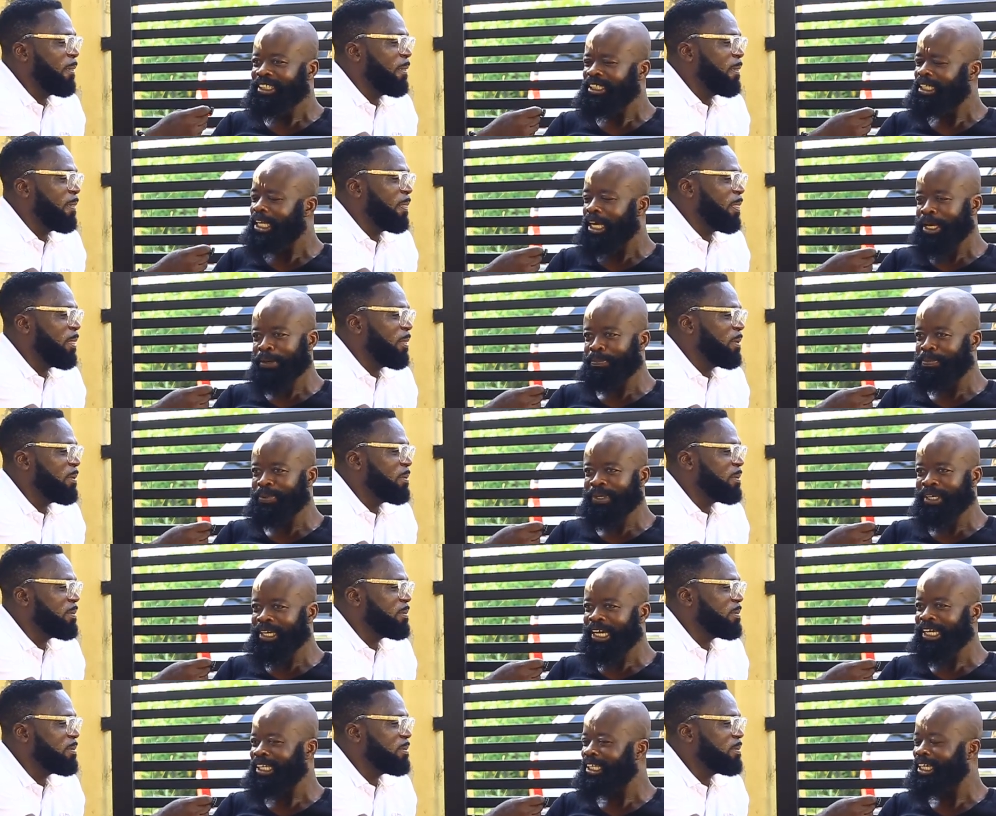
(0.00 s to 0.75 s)
Speaker 1: There be
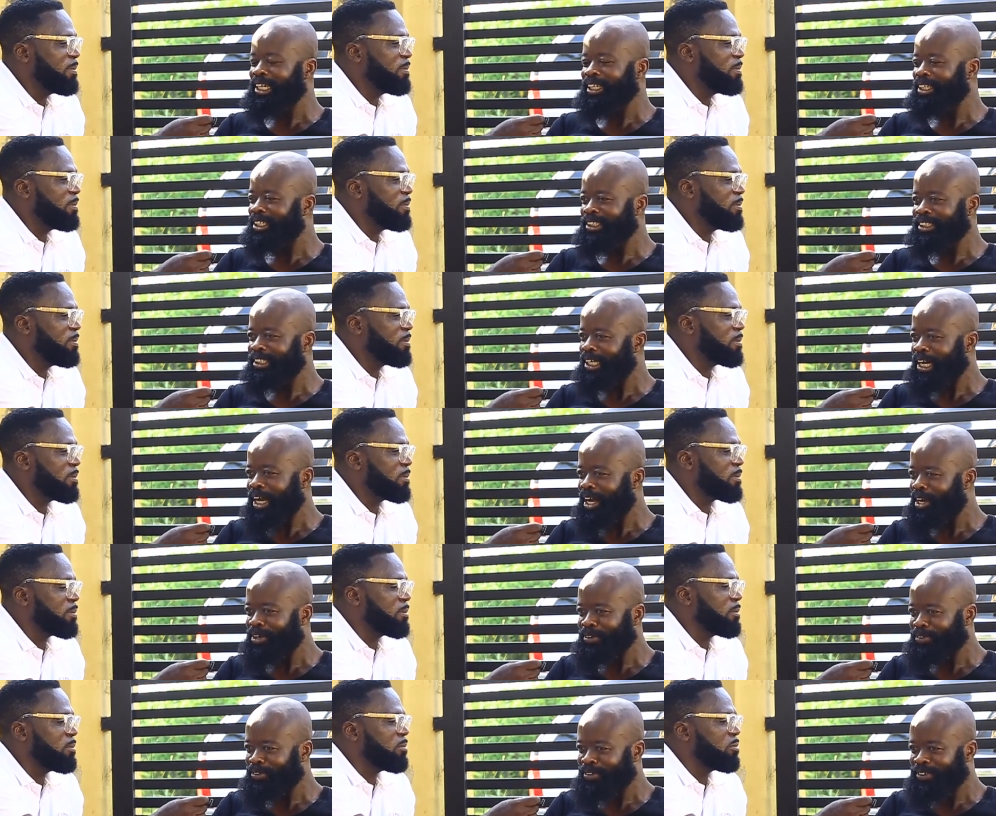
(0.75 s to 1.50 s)
a
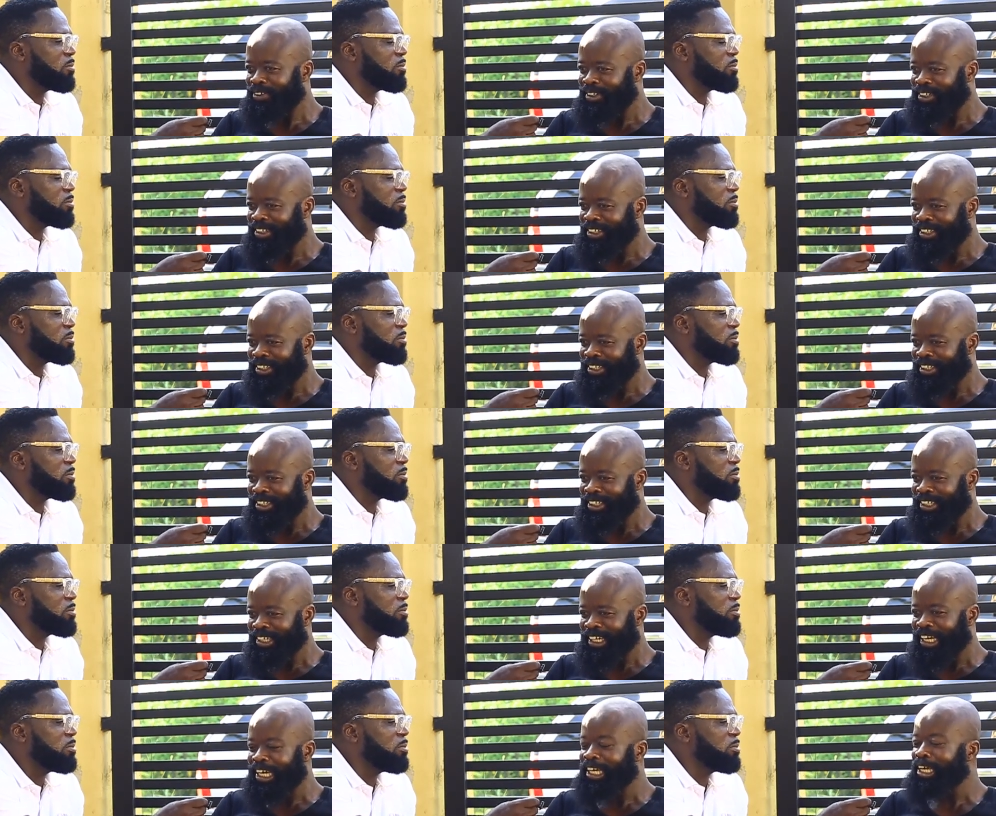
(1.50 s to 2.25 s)
yanisa,
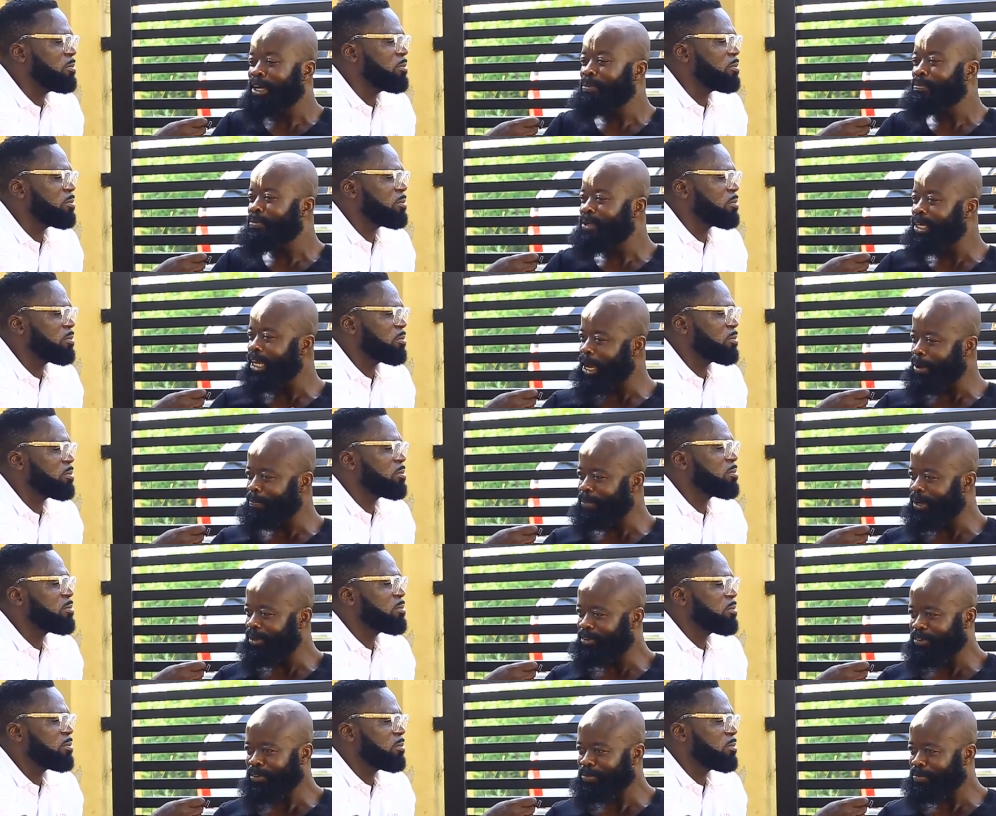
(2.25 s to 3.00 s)
a mere
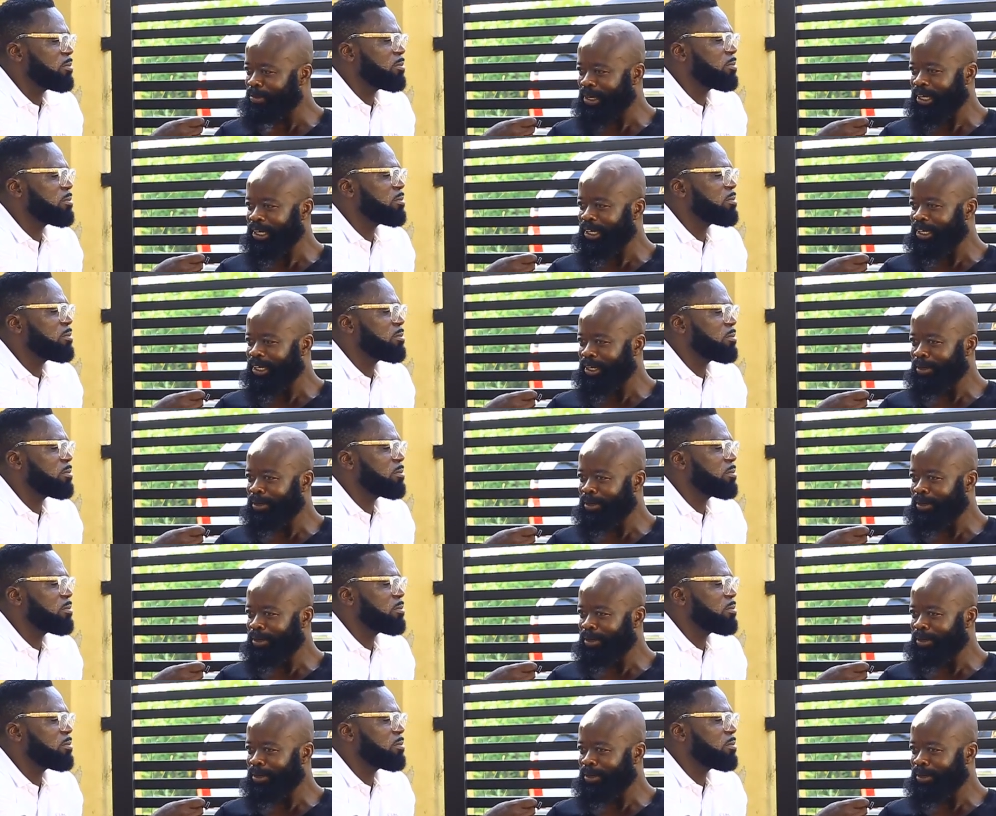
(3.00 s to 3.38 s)
meduma,